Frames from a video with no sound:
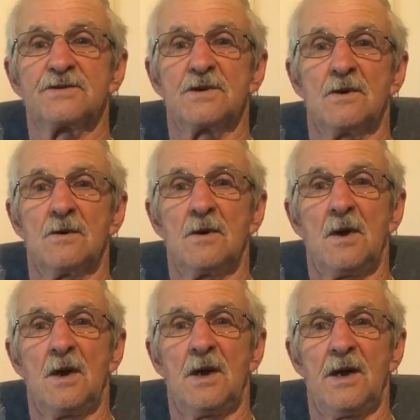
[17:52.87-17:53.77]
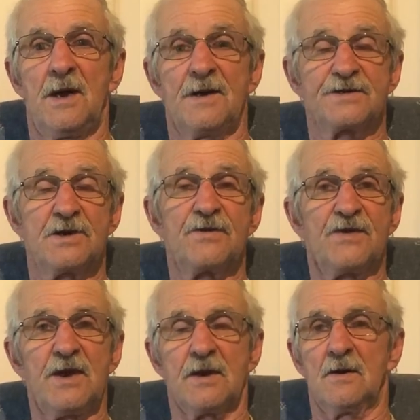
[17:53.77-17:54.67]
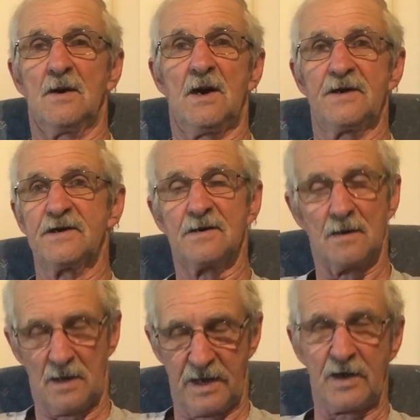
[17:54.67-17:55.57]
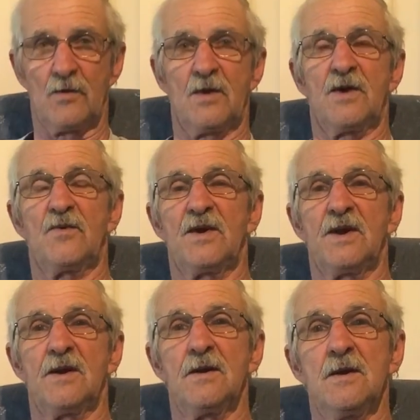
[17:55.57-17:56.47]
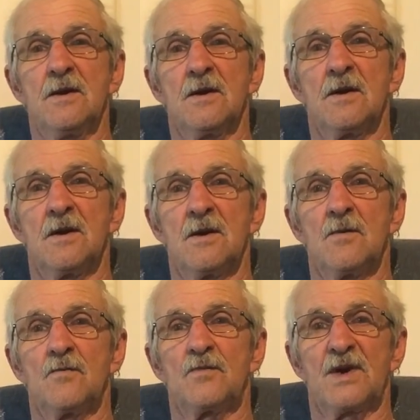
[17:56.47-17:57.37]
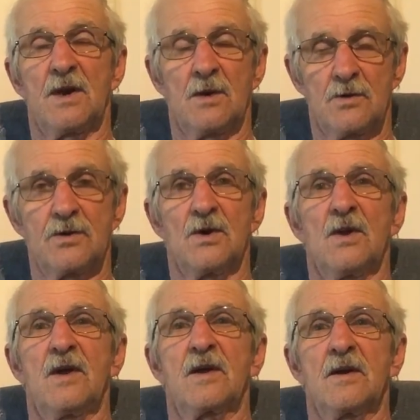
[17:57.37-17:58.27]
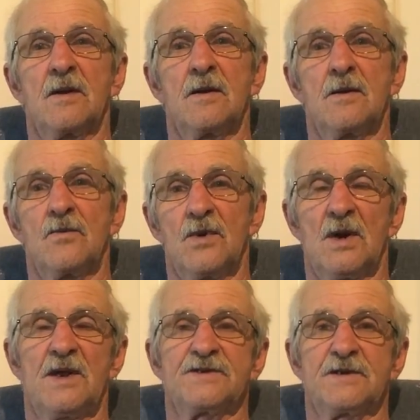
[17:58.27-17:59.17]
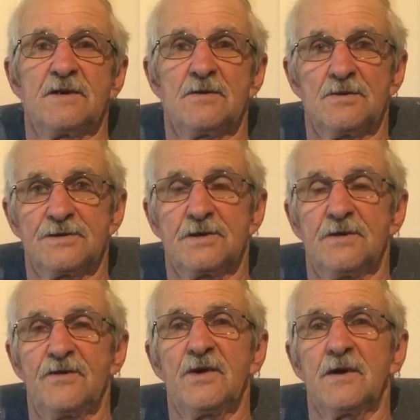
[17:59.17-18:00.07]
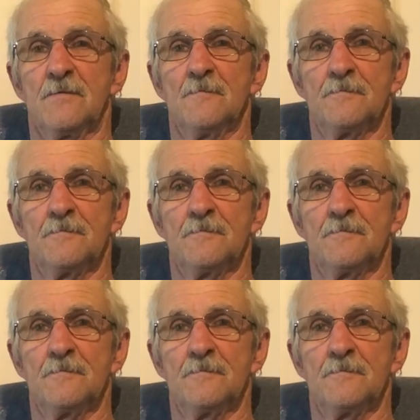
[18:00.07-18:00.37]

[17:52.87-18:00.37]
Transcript: So that's a good thing. I didn't like it when I went in, but I learned to like it, realizing that it was a good thing.